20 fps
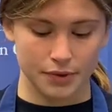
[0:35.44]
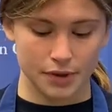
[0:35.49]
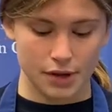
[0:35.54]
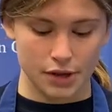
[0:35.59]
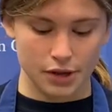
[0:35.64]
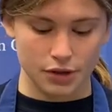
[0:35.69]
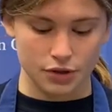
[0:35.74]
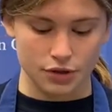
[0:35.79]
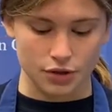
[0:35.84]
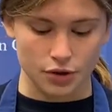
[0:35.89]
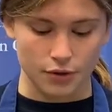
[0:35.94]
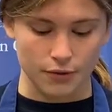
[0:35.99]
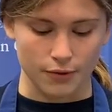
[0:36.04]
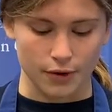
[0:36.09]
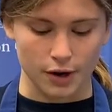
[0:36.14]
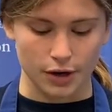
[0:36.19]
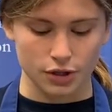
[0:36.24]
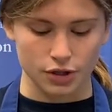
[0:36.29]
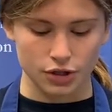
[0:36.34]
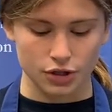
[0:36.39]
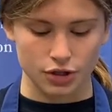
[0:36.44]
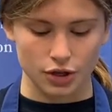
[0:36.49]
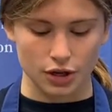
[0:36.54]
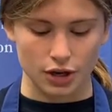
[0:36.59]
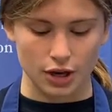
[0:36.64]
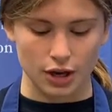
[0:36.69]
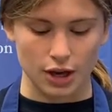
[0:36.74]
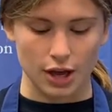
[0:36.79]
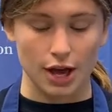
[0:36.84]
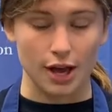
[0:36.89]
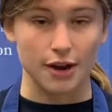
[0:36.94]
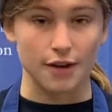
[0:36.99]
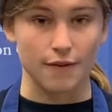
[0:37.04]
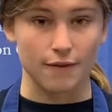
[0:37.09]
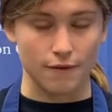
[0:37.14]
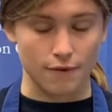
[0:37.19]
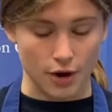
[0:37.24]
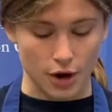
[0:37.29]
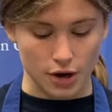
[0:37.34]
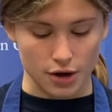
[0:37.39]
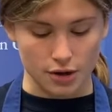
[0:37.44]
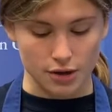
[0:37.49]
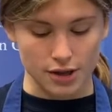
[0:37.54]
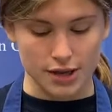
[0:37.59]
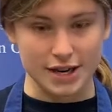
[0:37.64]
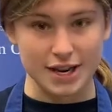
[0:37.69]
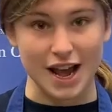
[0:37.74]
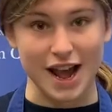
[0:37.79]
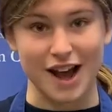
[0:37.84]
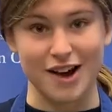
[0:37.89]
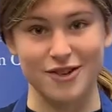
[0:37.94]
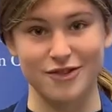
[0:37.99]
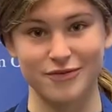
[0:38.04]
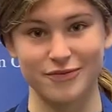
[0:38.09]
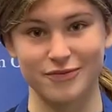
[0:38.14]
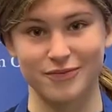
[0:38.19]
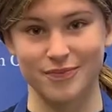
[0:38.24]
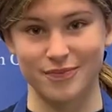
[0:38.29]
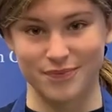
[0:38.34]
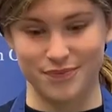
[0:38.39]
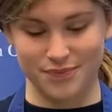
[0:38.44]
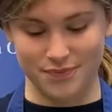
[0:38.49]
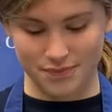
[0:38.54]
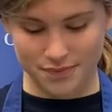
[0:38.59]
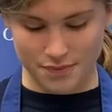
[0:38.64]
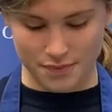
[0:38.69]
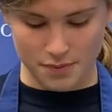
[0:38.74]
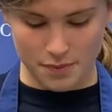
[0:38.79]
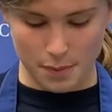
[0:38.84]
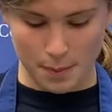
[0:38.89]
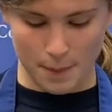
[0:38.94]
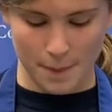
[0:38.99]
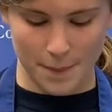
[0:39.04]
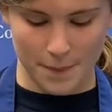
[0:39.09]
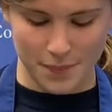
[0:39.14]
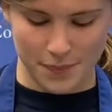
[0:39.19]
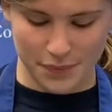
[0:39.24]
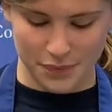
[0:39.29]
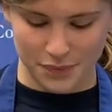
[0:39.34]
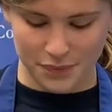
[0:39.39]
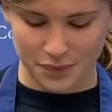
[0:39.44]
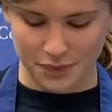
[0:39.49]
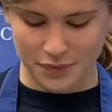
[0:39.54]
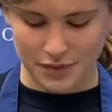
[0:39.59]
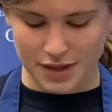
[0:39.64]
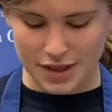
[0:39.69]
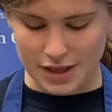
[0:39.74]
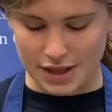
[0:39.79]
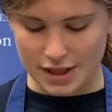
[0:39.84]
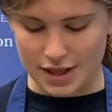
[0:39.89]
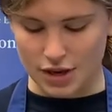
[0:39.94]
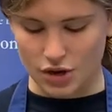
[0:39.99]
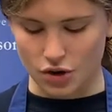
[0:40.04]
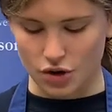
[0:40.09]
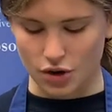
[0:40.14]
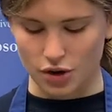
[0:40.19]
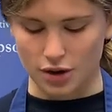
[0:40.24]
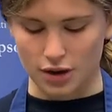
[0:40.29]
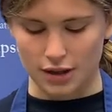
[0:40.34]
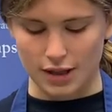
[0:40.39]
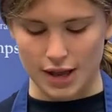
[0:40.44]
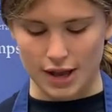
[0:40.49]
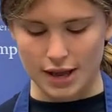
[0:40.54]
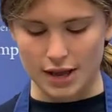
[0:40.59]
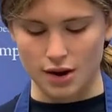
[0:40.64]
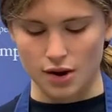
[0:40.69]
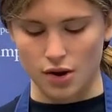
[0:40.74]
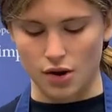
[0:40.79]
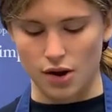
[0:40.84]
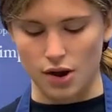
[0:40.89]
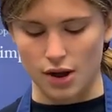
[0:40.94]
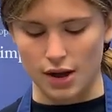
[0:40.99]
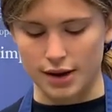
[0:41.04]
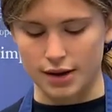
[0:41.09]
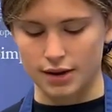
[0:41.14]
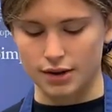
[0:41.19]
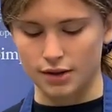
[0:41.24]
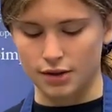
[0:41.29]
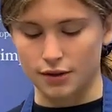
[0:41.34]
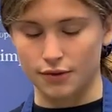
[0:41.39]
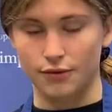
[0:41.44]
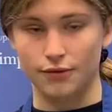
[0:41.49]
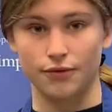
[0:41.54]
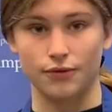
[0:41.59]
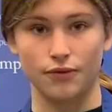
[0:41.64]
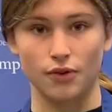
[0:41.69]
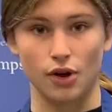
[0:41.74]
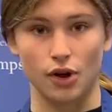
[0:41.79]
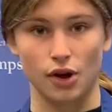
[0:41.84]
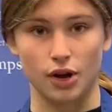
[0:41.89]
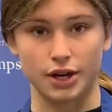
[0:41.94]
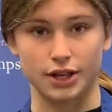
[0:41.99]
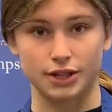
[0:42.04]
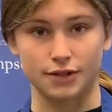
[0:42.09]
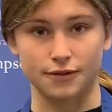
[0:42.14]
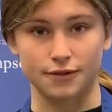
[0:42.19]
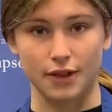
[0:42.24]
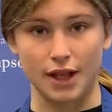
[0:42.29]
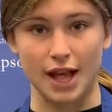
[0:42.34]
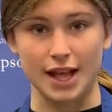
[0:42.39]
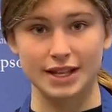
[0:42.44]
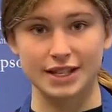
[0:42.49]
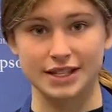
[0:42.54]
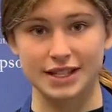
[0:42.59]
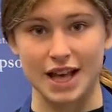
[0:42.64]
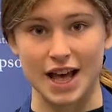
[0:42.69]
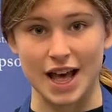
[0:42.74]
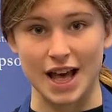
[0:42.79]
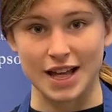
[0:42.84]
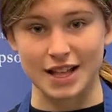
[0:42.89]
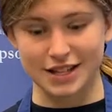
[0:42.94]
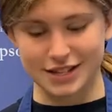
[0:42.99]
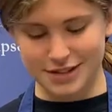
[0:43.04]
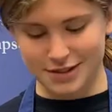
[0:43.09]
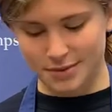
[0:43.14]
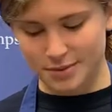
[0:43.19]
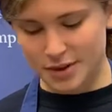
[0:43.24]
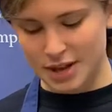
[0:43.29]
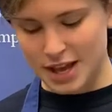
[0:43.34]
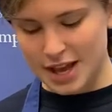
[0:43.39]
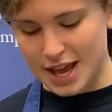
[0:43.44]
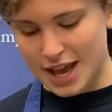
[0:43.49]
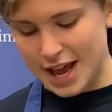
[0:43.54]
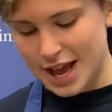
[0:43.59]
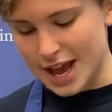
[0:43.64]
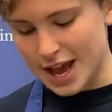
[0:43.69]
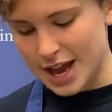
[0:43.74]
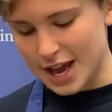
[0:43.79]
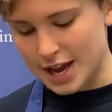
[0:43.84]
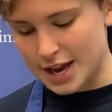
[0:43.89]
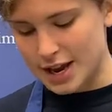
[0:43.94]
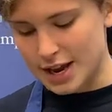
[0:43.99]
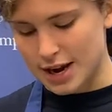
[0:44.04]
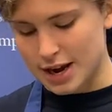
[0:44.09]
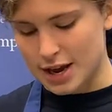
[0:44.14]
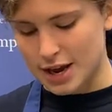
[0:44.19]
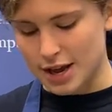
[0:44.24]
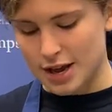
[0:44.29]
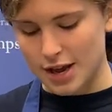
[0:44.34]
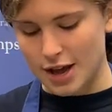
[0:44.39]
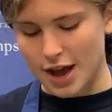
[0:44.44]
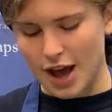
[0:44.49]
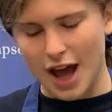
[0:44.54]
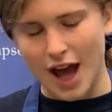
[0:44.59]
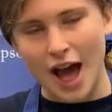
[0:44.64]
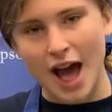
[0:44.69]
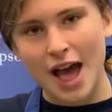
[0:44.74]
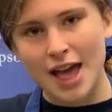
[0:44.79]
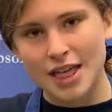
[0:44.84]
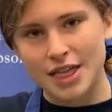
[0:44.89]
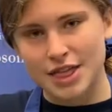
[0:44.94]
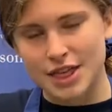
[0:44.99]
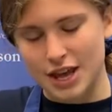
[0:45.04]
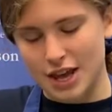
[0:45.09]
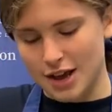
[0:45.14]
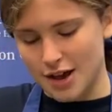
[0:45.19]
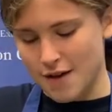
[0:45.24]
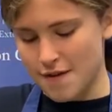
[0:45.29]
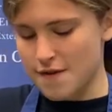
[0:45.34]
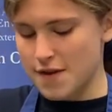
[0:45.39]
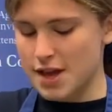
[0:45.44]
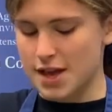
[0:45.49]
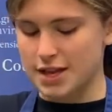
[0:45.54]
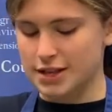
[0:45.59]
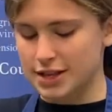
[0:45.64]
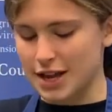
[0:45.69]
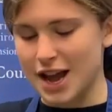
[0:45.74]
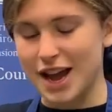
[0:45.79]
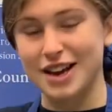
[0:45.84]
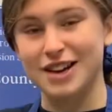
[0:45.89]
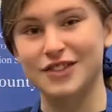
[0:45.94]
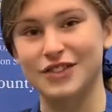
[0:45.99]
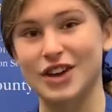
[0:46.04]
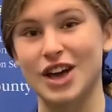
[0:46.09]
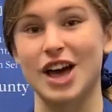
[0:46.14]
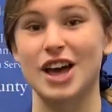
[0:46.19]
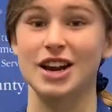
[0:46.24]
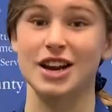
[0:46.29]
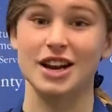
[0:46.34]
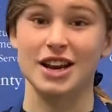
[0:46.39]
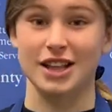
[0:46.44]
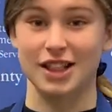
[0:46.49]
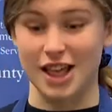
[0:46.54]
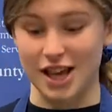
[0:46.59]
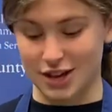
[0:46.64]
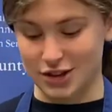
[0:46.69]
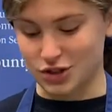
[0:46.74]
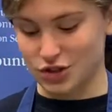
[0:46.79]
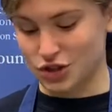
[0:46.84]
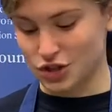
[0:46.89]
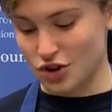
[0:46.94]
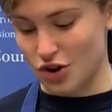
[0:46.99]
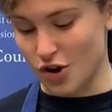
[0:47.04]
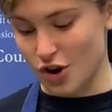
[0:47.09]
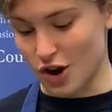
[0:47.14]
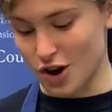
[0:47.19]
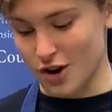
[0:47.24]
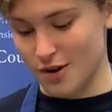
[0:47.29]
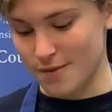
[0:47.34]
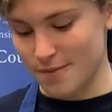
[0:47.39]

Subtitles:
So first, you're going to cut it vertically down. Then you're going to lay it on its flat sides, and I think of it as kind of cutting it like a star.